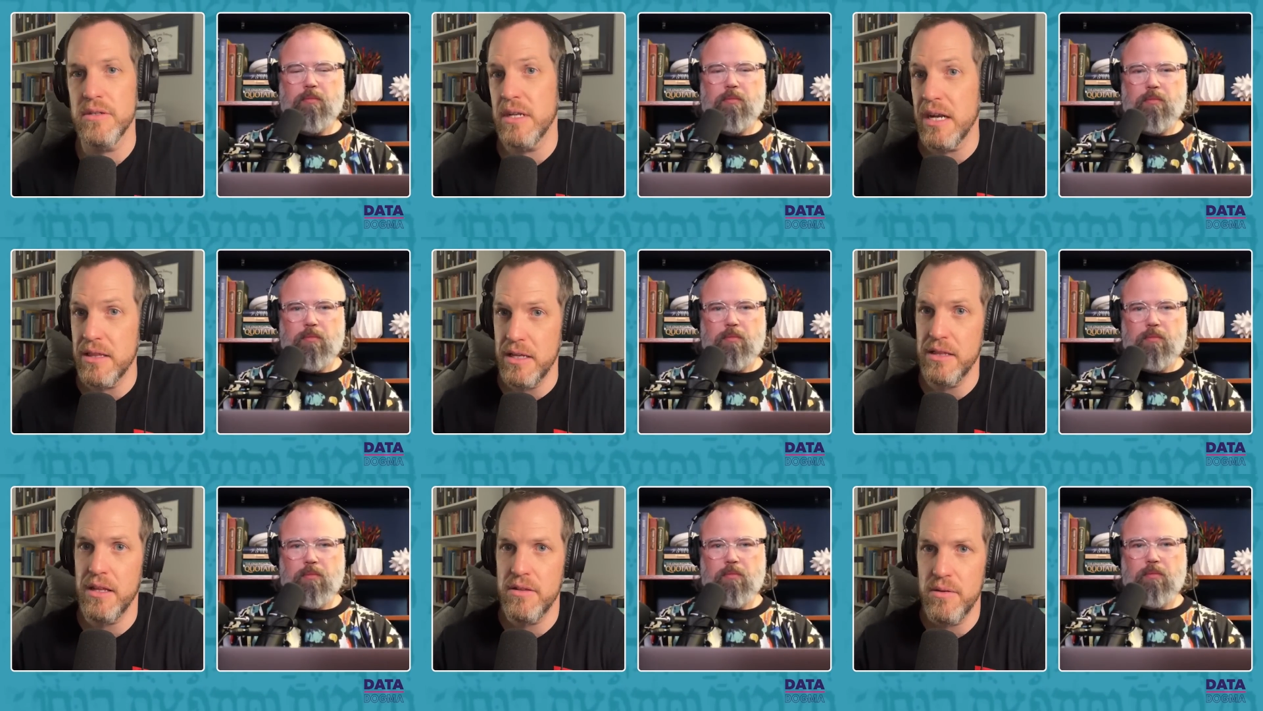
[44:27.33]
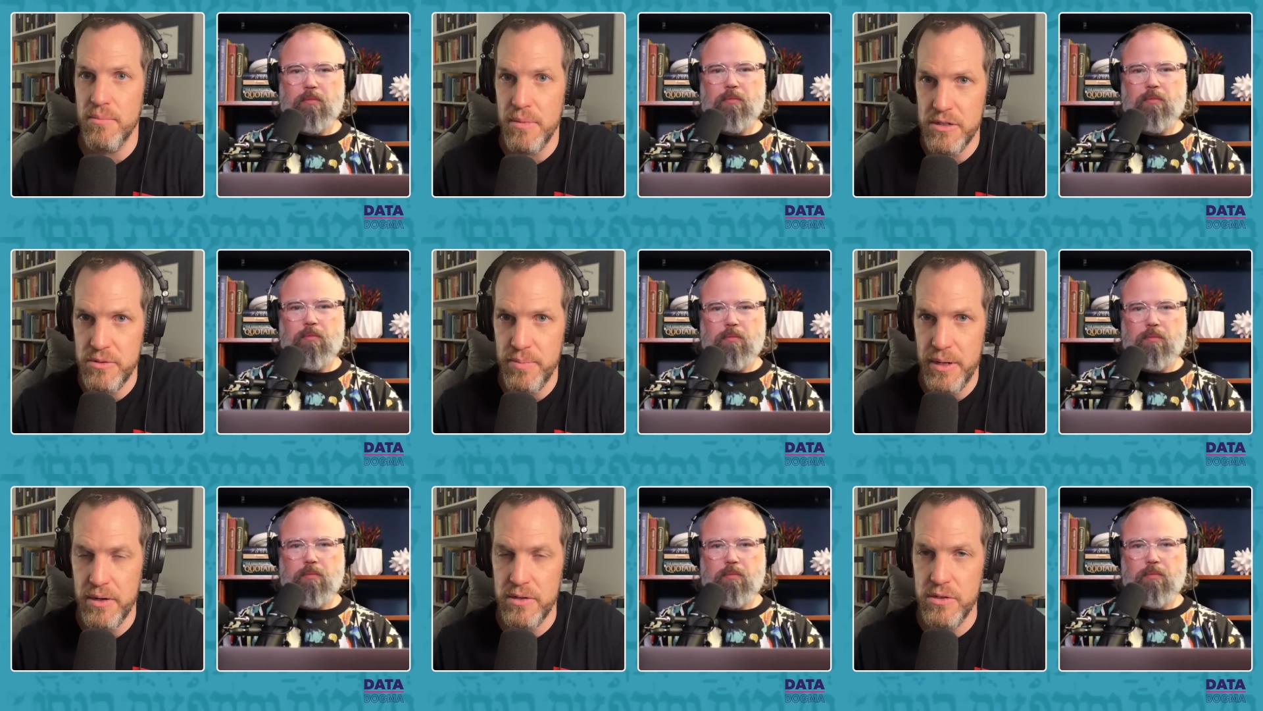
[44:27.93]
Speaker 1: And I think that's a much
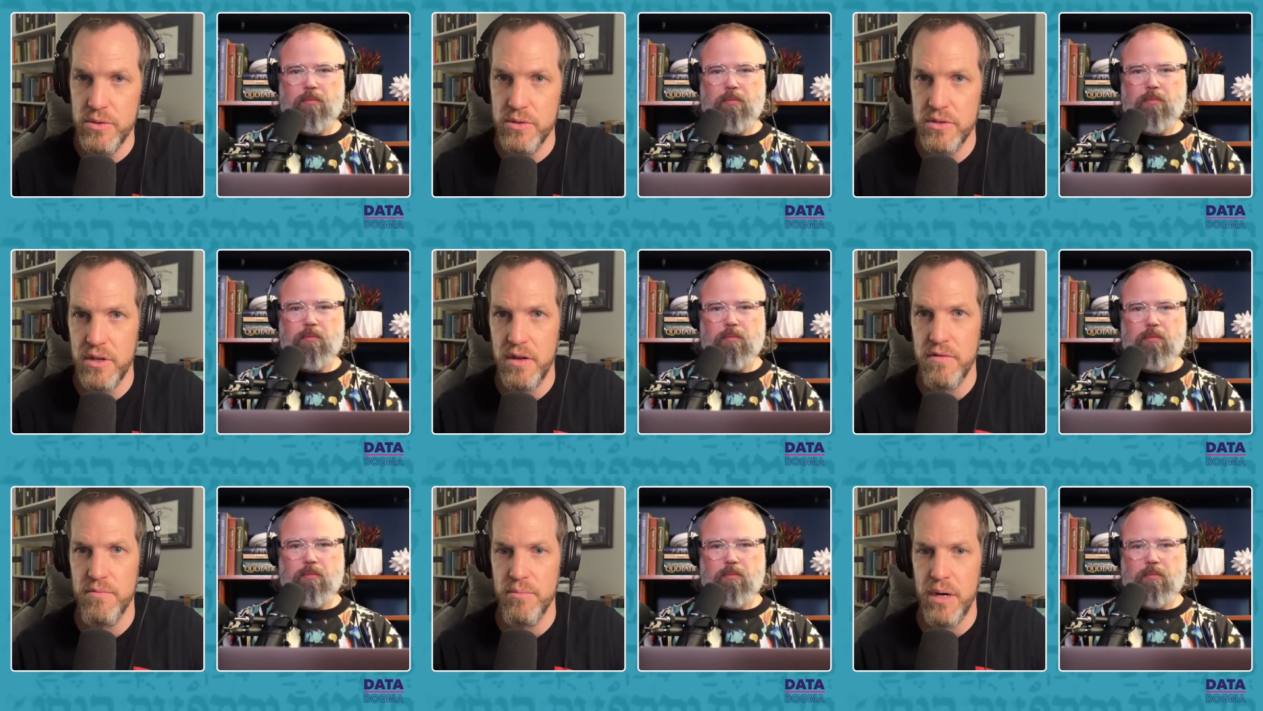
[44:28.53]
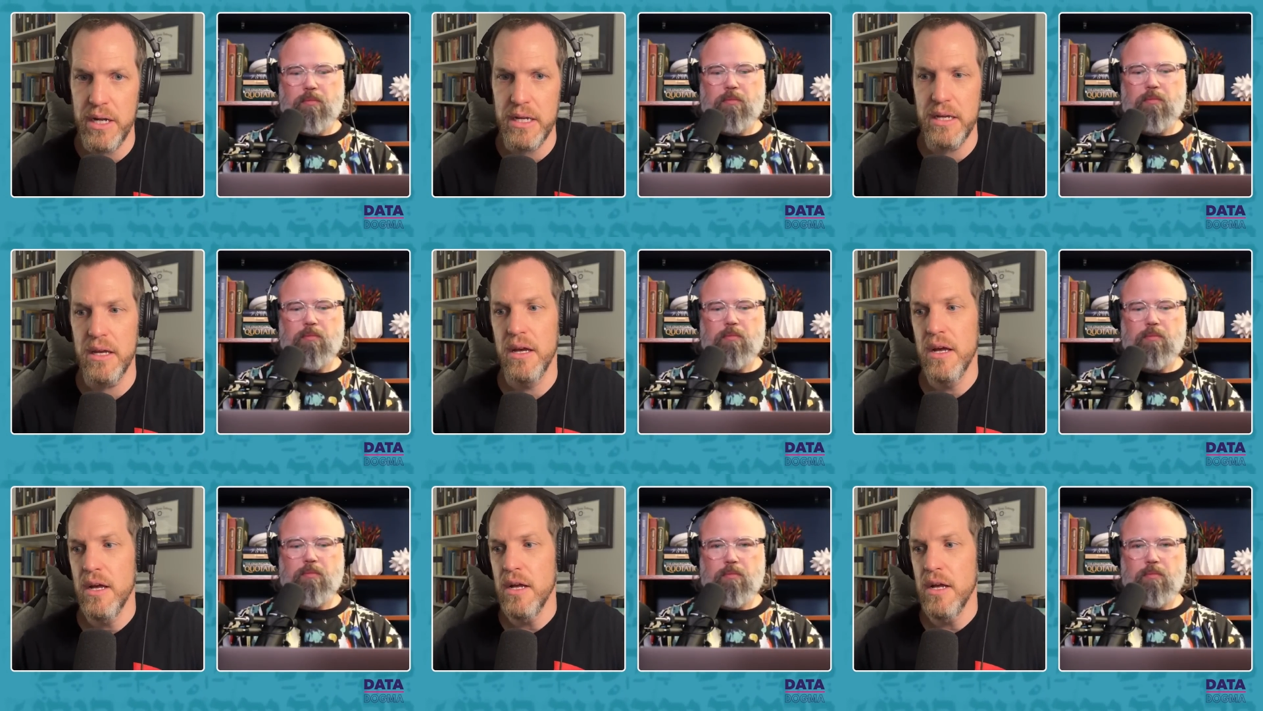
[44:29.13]
better use of money.